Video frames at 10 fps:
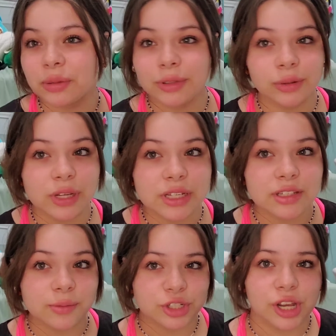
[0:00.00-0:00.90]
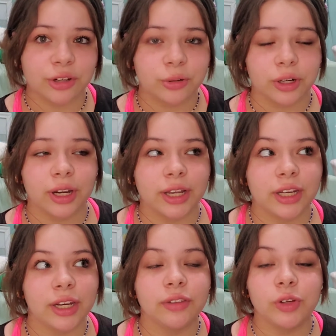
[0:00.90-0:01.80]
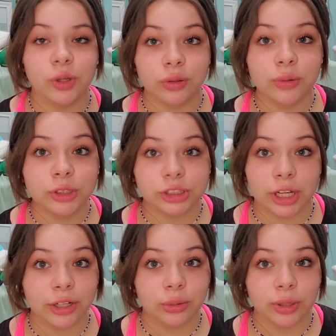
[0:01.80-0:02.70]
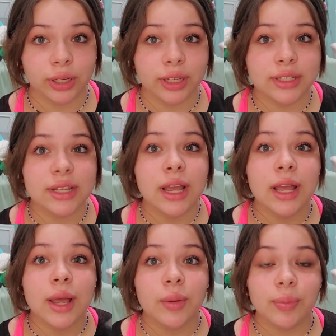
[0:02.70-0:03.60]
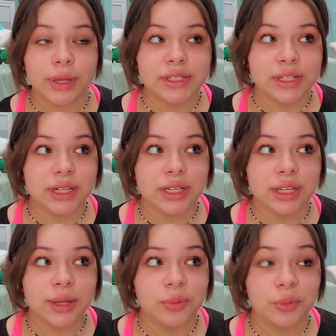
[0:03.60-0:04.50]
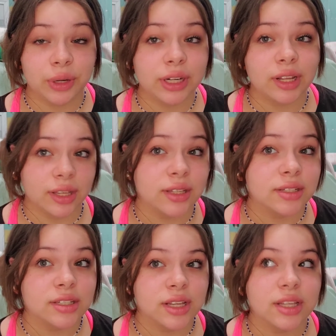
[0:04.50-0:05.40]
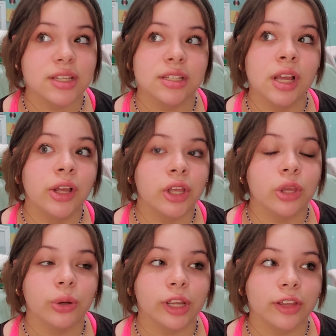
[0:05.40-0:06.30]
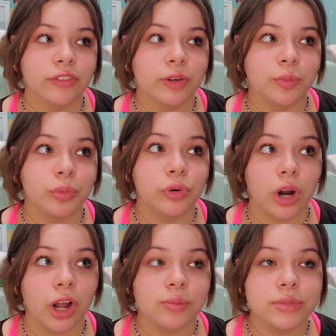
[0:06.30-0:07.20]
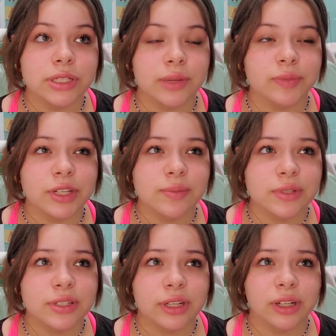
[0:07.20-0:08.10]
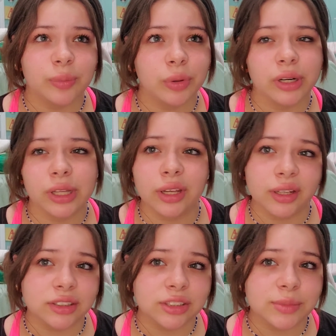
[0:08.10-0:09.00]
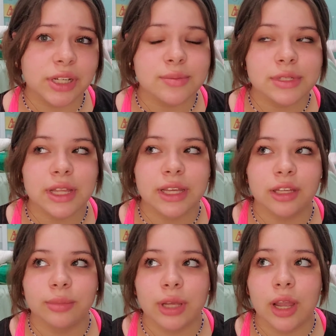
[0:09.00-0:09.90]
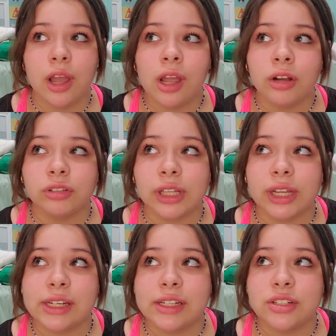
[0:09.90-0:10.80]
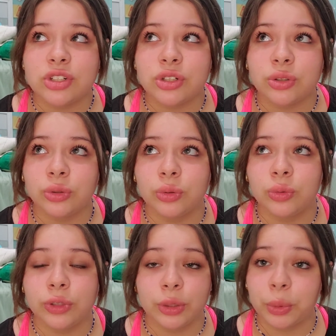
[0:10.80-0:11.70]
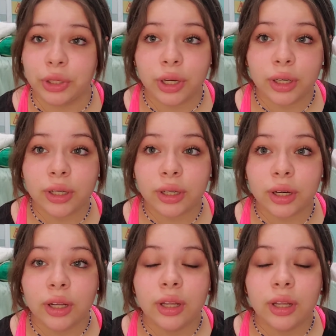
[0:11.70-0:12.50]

be doing some shadow work, and if you don't know what shadow work is, basically what it is you're given prompts. Sometimes they're pretty good, sometimes they can be related to when you were younger,